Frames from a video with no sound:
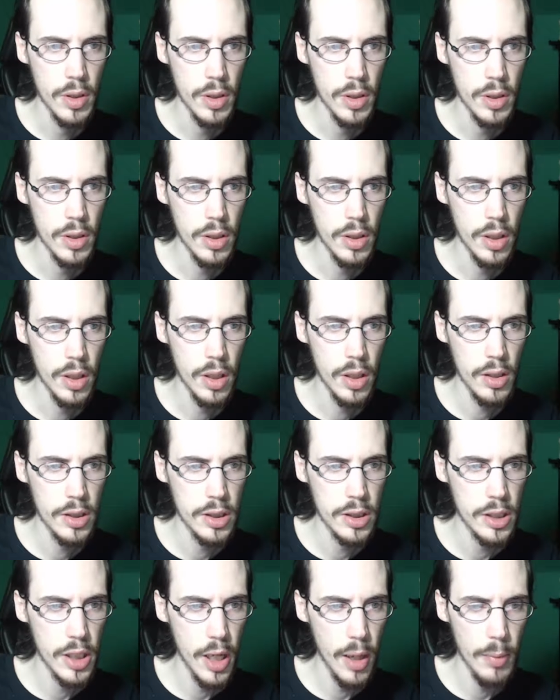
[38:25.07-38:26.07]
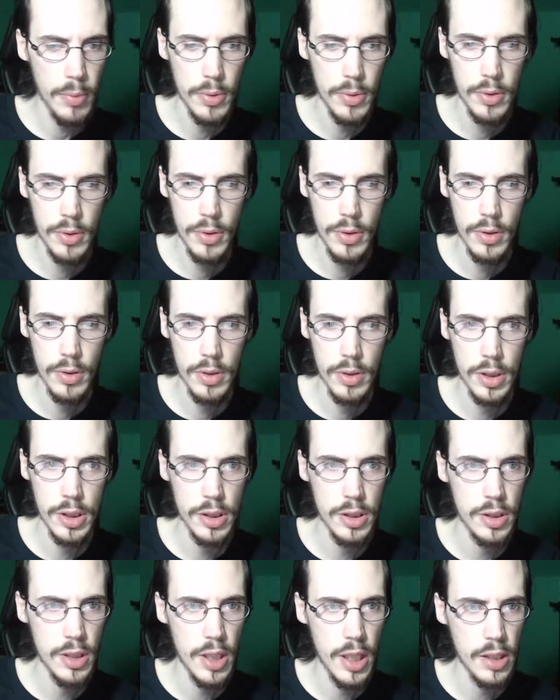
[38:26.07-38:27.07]
And snap.
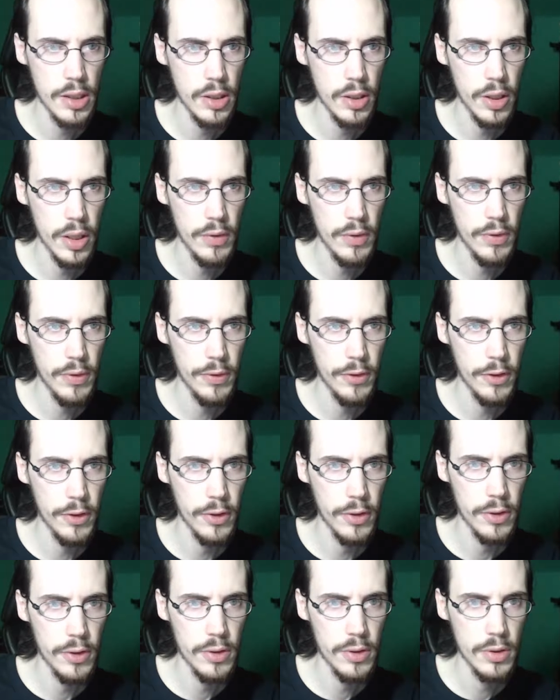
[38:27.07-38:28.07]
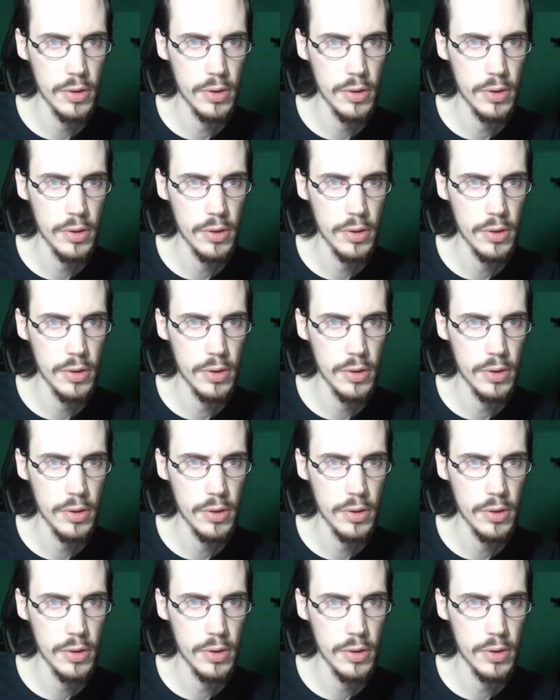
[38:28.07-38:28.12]
Just takes the leaf of her.